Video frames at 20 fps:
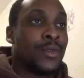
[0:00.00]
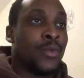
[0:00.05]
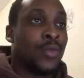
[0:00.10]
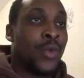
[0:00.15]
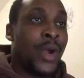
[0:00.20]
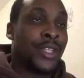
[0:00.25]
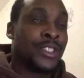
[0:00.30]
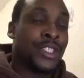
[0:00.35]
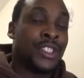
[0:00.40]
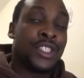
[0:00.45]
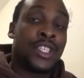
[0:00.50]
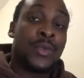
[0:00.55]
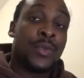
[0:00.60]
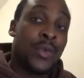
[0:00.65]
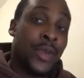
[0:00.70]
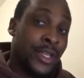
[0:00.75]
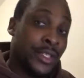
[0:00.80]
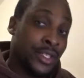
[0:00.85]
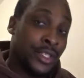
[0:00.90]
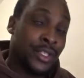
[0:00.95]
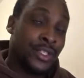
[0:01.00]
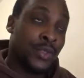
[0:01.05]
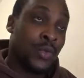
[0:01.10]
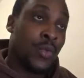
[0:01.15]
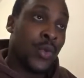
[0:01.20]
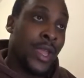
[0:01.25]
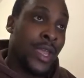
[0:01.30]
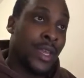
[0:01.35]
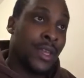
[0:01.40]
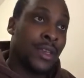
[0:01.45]
Washington Wizards
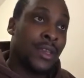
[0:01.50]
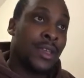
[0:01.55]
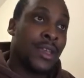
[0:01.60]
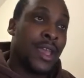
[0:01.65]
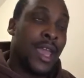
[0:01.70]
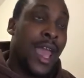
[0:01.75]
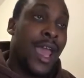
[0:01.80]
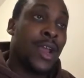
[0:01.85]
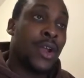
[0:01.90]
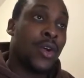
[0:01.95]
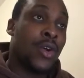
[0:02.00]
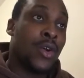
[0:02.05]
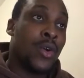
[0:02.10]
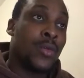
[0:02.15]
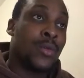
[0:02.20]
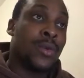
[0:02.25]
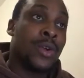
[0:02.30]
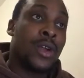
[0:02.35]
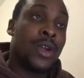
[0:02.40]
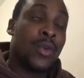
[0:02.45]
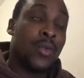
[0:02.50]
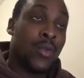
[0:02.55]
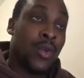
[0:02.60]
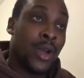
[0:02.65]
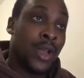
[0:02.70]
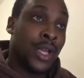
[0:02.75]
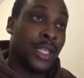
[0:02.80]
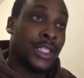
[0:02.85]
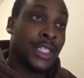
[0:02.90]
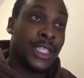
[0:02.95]
win at home,
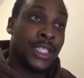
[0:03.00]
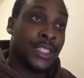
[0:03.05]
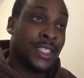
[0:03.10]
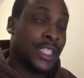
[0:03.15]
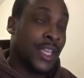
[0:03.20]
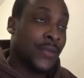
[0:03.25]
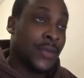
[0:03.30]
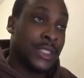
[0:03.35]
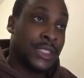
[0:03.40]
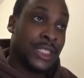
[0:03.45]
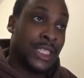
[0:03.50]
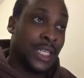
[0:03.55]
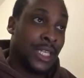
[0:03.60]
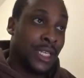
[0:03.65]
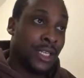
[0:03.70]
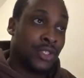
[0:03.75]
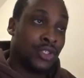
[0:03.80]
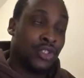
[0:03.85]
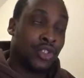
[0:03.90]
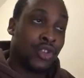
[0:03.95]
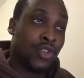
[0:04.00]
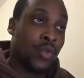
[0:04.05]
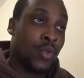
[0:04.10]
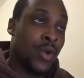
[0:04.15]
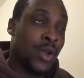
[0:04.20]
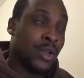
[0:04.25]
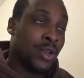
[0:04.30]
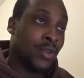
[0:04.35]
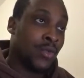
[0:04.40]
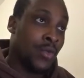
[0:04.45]

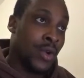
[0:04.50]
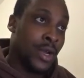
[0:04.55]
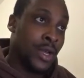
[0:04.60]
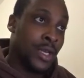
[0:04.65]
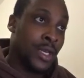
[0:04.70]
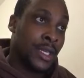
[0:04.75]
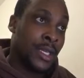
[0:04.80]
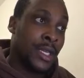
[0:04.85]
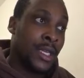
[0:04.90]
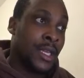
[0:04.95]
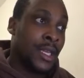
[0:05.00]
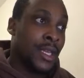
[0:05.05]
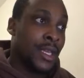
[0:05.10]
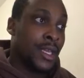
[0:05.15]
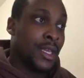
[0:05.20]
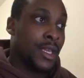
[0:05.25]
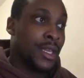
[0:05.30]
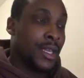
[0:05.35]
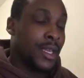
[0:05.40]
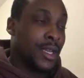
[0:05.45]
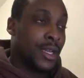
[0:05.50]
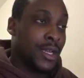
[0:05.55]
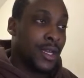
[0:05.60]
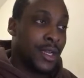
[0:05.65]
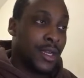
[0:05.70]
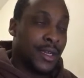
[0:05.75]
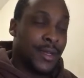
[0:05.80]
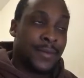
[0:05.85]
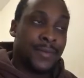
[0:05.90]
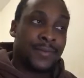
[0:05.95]
117-101.
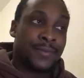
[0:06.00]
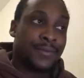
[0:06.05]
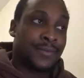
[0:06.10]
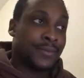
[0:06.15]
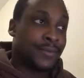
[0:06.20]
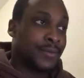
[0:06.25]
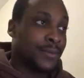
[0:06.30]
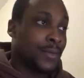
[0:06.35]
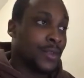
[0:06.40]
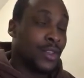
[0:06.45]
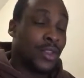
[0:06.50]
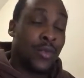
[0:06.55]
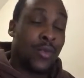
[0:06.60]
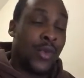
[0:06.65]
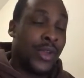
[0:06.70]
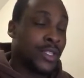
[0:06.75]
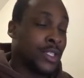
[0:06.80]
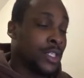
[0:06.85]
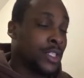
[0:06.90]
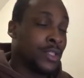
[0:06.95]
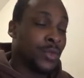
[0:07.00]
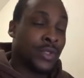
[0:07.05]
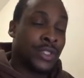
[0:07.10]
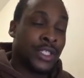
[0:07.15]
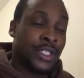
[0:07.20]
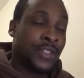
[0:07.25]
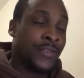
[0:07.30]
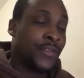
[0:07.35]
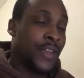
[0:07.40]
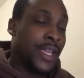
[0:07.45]
The Wizards were
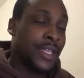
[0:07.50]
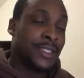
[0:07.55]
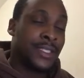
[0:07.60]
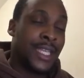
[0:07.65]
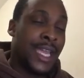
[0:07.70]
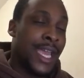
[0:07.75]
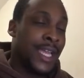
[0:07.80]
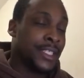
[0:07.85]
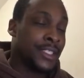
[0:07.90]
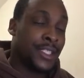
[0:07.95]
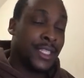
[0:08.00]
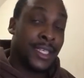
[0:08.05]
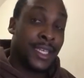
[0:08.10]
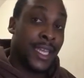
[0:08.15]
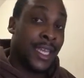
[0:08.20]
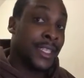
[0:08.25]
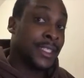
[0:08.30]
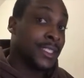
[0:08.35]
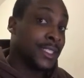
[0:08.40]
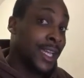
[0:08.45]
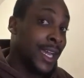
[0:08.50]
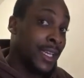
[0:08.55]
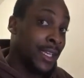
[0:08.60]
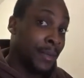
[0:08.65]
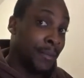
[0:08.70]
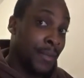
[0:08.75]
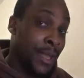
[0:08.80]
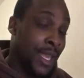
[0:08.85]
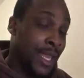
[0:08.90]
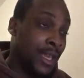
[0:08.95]
just fantastic
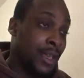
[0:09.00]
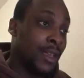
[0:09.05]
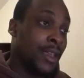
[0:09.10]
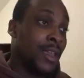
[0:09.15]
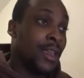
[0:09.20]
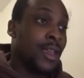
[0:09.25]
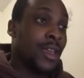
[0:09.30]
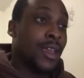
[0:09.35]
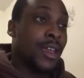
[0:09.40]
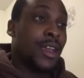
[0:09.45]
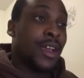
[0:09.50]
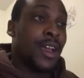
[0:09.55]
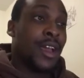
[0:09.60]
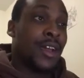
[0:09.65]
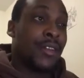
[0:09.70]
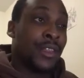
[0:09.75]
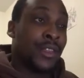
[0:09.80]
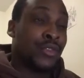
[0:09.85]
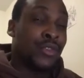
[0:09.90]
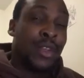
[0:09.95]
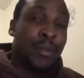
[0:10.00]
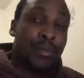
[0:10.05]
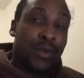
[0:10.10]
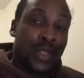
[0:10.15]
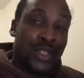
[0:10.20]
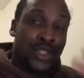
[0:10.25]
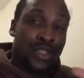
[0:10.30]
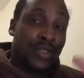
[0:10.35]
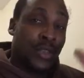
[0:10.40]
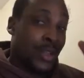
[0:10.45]
inside the paint. The
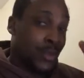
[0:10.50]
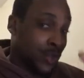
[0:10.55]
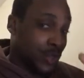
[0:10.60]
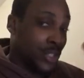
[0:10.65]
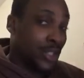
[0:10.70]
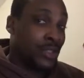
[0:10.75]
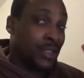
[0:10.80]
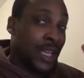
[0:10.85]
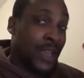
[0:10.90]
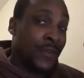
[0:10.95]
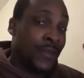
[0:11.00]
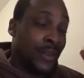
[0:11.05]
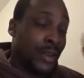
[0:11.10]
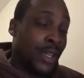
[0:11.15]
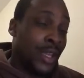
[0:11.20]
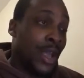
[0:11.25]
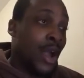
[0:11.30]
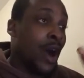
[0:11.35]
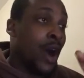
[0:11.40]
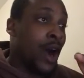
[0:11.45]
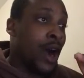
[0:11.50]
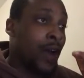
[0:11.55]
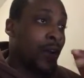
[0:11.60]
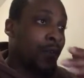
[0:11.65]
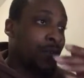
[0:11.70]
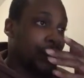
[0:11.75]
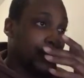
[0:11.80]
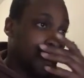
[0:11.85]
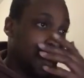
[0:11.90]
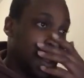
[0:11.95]
three-point shooting was definitely
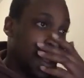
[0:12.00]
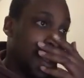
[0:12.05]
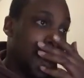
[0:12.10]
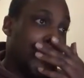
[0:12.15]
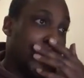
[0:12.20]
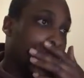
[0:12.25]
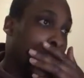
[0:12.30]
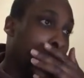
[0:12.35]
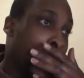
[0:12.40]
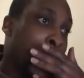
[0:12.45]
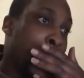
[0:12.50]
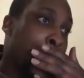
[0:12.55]
off tonight.